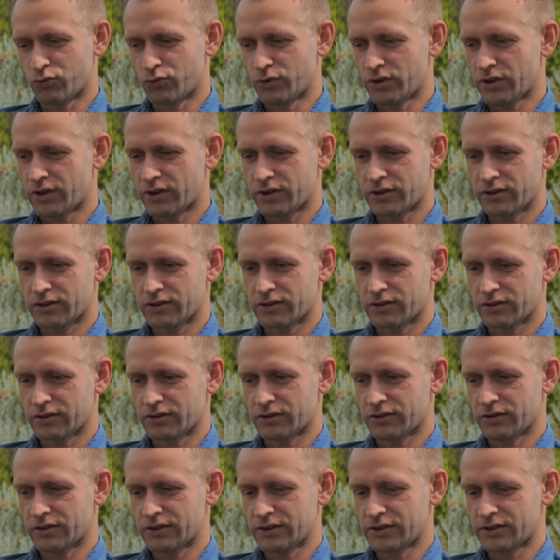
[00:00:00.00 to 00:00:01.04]
we think
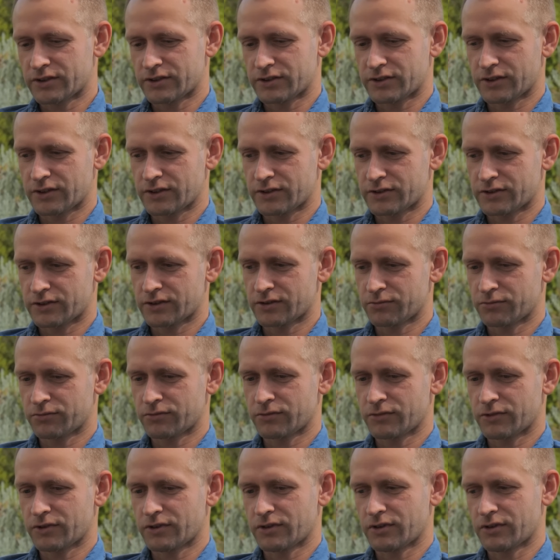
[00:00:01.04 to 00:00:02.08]
this
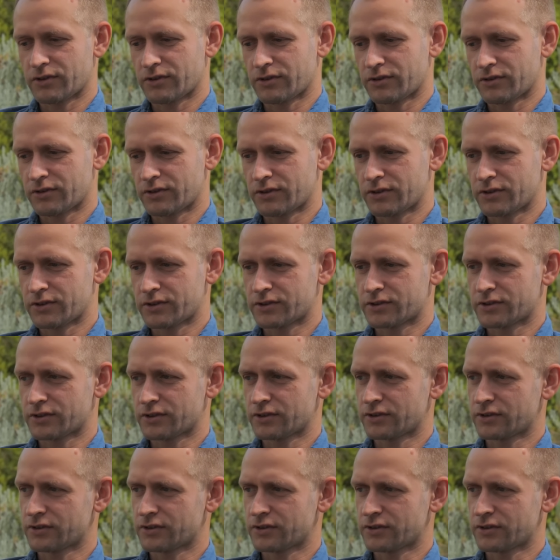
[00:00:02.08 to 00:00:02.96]
system, this